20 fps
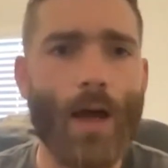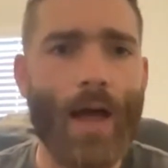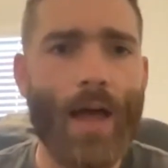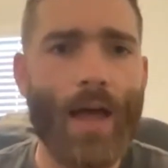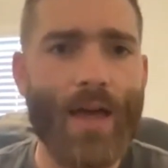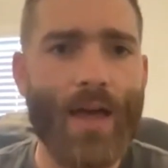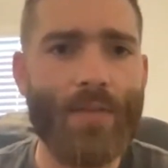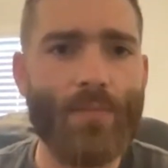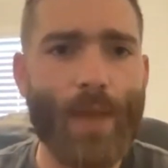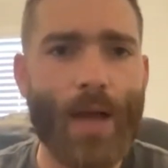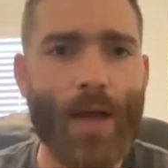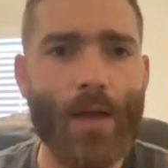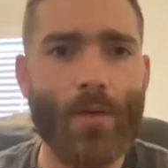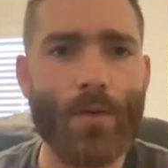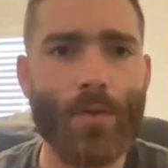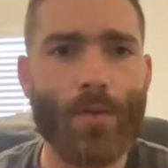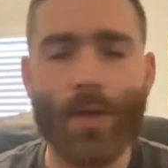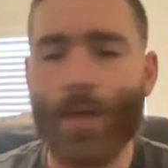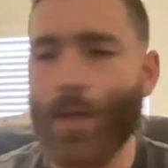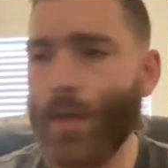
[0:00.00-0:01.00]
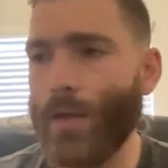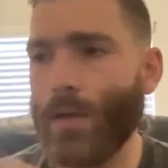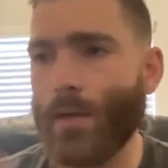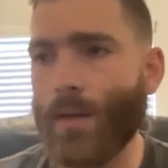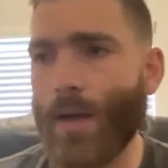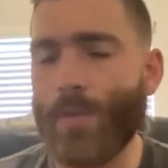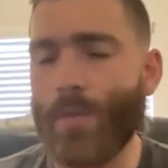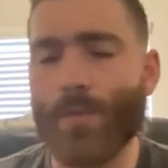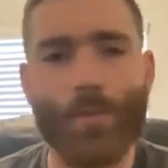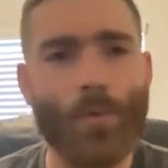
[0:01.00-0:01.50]
I have my own thing, and
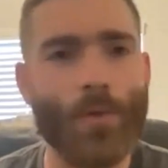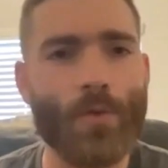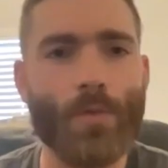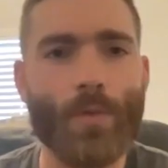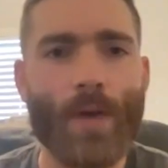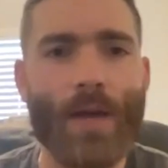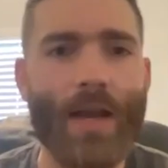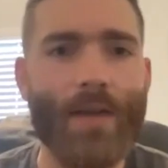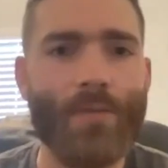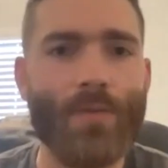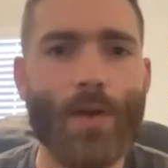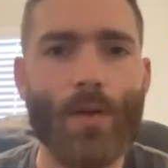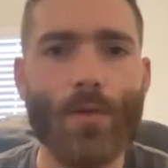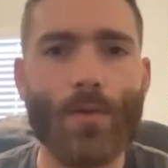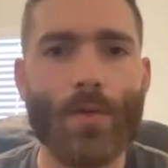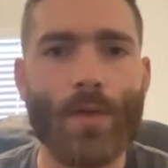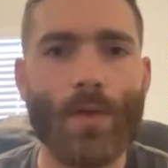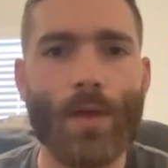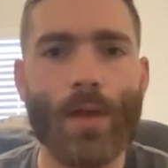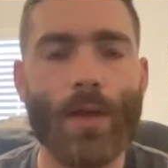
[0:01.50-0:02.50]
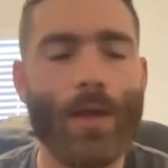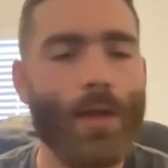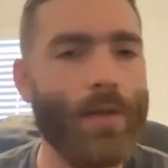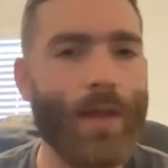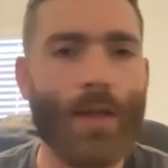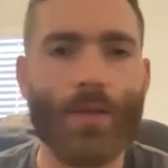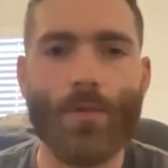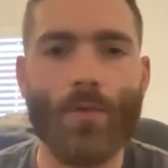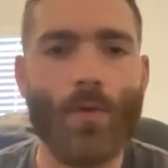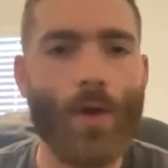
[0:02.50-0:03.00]
this person might have their thing, and
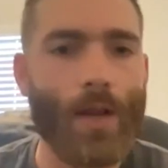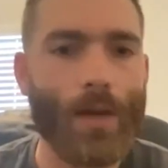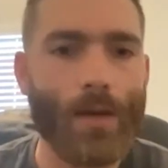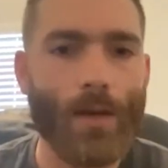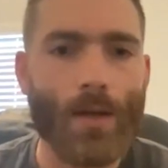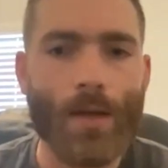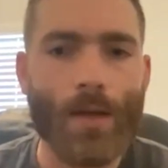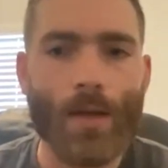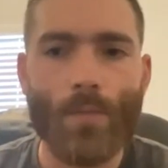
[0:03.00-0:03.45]
that's great.